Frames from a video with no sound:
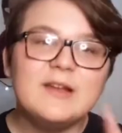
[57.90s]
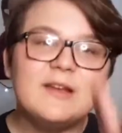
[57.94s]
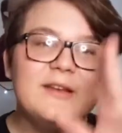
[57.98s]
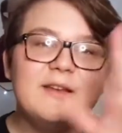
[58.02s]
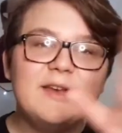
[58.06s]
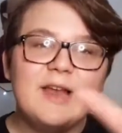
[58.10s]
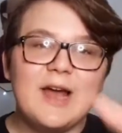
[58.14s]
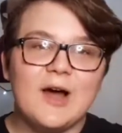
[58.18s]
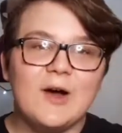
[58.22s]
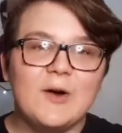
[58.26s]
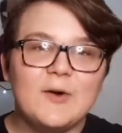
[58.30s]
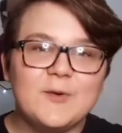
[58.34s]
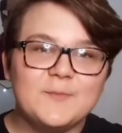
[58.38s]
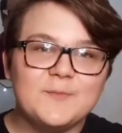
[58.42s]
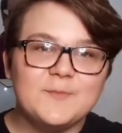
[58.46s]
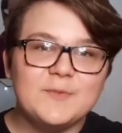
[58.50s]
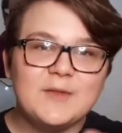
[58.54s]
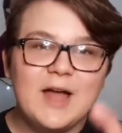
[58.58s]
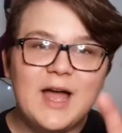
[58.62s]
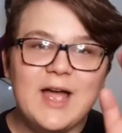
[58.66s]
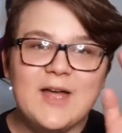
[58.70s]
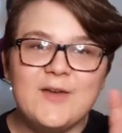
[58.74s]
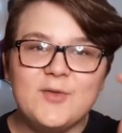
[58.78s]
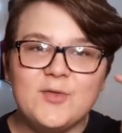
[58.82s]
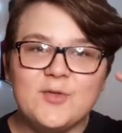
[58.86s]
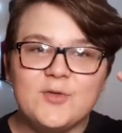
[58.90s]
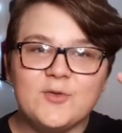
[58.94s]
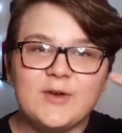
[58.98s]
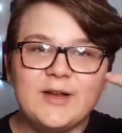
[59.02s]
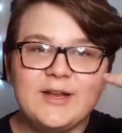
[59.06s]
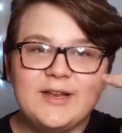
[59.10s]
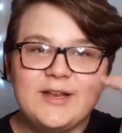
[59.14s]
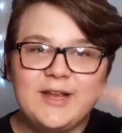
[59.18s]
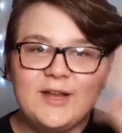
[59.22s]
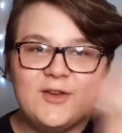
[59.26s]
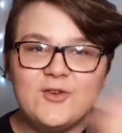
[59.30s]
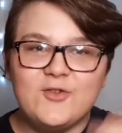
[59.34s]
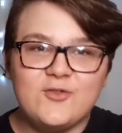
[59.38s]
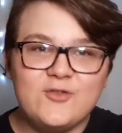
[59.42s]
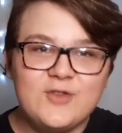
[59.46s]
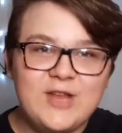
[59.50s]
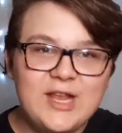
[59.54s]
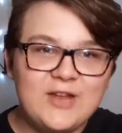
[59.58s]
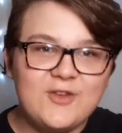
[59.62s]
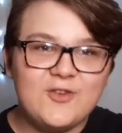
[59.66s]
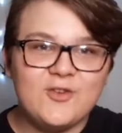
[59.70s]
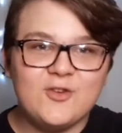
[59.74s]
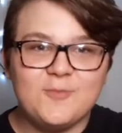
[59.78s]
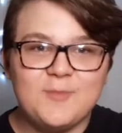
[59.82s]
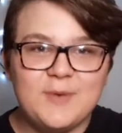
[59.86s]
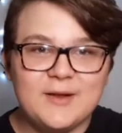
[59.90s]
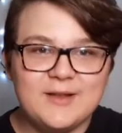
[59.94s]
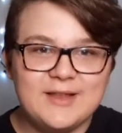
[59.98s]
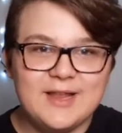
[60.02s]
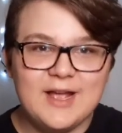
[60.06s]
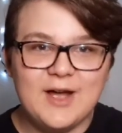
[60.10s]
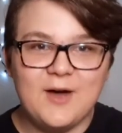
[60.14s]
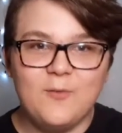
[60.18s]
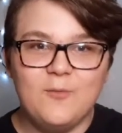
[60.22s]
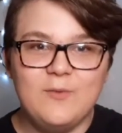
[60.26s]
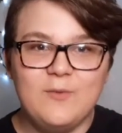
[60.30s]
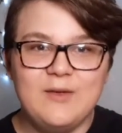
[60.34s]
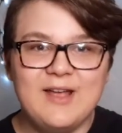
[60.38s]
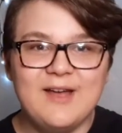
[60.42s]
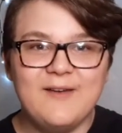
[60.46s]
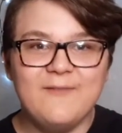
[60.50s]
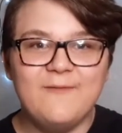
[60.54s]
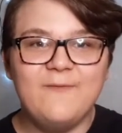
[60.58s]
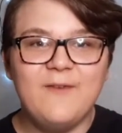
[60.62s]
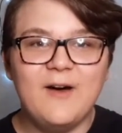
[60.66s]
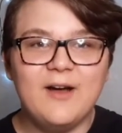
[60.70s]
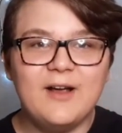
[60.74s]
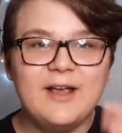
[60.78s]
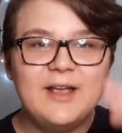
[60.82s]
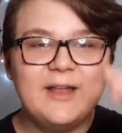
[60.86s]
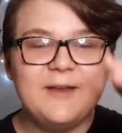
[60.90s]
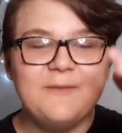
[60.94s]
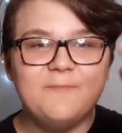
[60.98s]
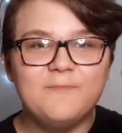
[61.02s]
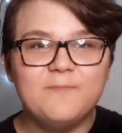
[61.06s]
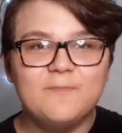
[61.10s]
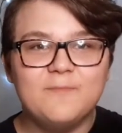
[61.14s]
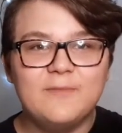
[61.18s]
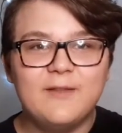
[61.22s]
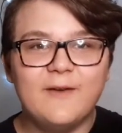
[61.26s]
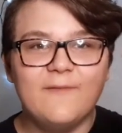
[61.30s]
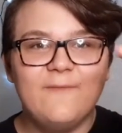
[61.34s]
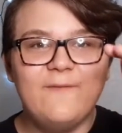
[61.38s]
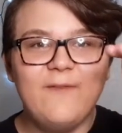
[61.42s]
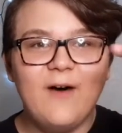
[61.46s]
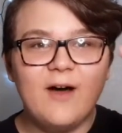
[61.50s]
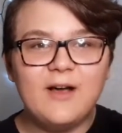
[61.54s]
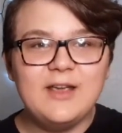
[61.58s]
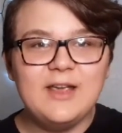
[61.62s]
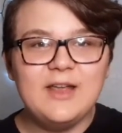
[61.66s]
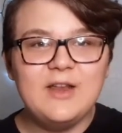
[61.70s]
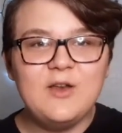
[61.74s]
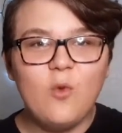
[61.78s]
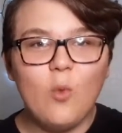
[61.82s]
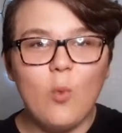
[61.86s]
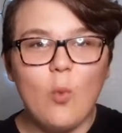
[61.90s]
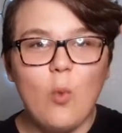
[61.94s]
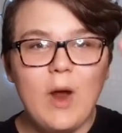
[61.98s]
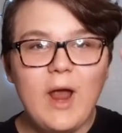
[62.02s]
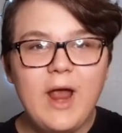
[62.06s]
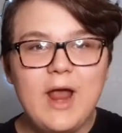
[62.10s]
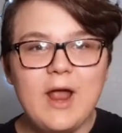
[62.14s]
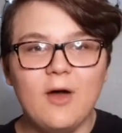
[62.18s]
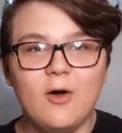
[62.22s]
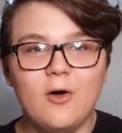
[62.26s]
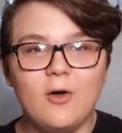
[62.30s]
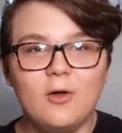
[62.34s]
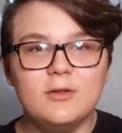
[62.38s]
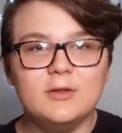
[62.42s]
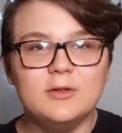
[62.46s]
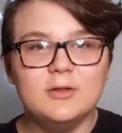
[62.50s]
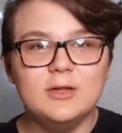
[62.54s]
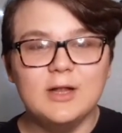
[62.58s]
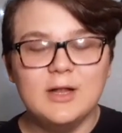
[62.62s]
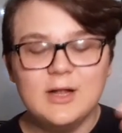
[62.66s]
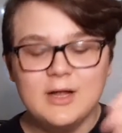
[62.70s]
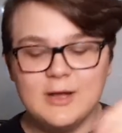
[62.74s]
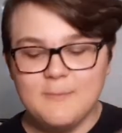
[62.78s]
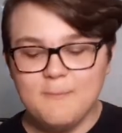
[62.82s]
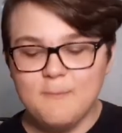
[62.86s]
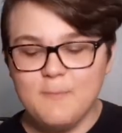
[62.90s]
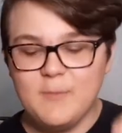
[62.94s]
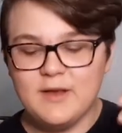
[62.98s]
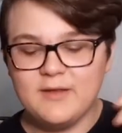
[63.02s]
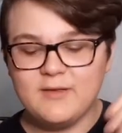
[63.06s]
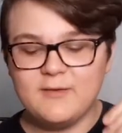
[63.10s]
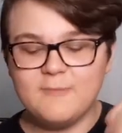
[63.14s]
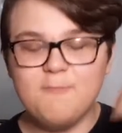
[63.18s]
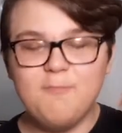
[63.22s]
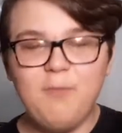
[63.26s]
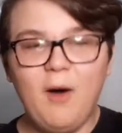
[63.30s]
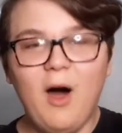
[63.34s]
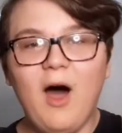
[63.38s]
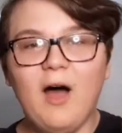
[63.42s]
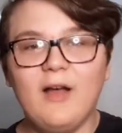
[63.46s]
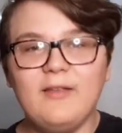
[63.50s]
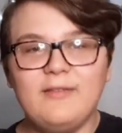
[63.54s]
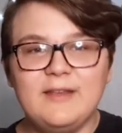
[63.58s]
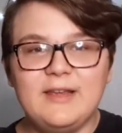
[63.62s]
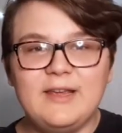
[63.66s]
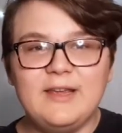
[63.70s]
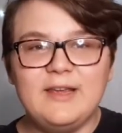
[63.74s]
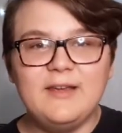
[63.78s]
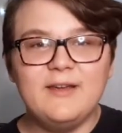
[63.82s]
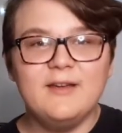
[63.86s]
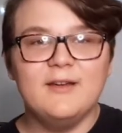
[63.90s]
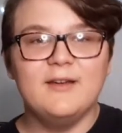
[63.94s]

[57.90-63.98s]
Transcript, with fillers: Now, I have three te teachers picked out. We have fucking the fucking whale, Miss Bozzy,